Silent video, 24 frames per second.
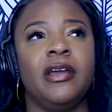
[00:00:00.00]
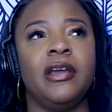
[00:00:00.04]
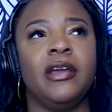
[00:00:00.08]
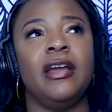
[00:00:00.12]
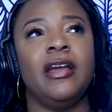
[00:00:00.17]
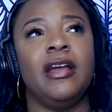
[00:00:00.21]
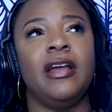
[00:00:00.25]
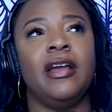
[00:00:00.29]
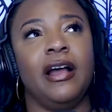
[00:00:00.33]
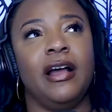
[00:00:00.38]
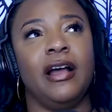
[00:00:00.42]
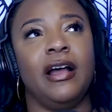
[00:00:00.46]

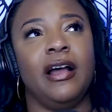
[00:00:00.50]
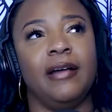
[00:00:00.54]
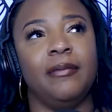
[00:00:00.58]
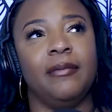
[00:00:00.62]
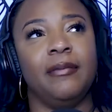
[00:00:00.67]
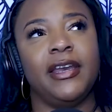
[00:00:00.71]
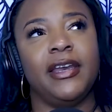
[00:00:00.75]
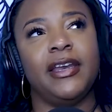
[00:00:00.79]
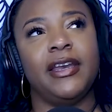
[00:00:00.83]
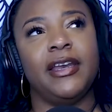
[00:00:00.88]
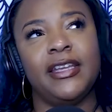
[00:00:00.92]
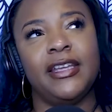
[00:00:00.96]

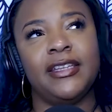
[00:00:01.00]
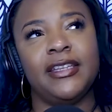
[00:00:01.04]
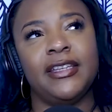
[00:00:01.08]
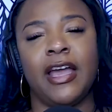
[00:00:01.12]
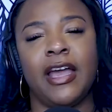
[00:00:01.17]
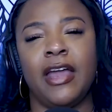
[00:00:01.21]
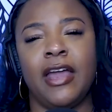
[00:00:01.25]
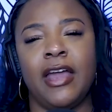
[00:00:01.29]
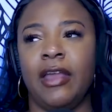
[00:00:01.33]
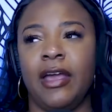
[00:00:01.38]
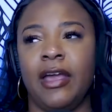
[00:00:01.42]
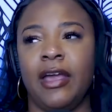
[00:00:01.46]
But it is
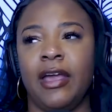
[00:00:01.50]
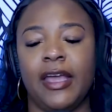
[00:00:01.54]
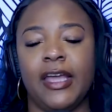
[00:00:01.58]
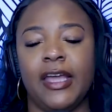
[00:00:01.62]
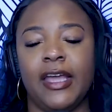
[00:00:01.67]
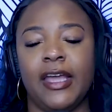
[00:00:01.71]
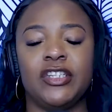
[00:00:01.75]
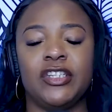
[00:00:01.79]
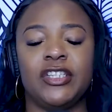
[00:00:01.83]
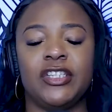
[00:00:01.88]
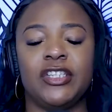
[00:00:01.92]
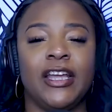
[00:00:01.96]
kind of like
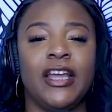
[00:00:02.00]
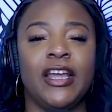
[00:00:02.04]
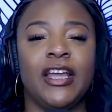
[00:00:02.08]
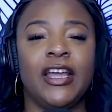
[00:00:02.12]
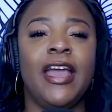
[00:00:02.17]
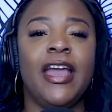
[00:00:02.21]
interesting.